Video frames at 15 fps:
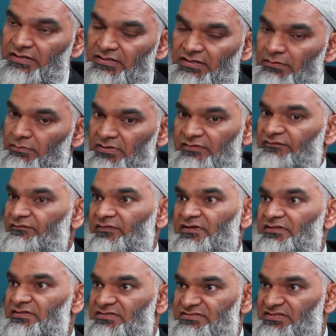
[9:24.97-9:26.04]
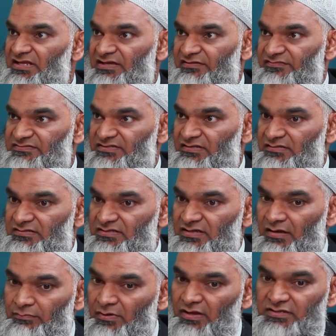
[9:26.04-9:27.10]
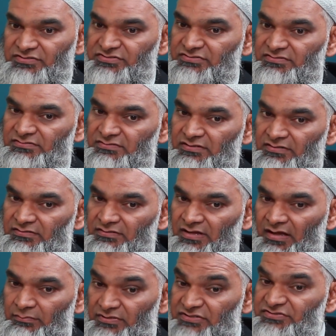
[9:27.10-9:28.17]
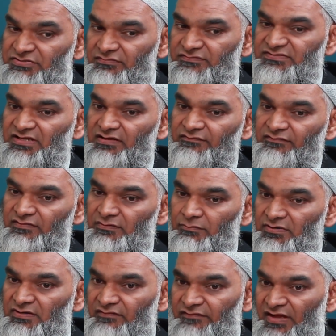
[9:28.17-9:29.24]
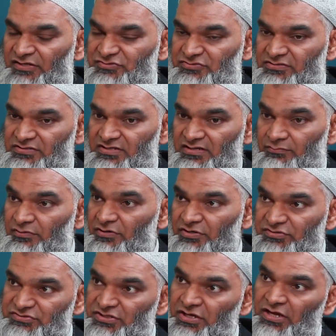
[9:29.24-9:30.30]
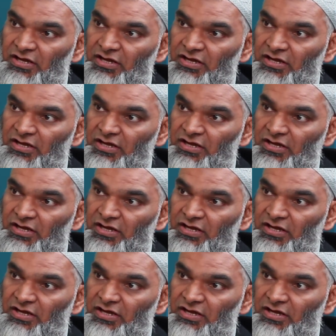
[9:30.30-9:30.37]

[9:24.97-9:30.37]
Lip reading: they would have freed the slaves, and the abolition of slavery would have actually emerged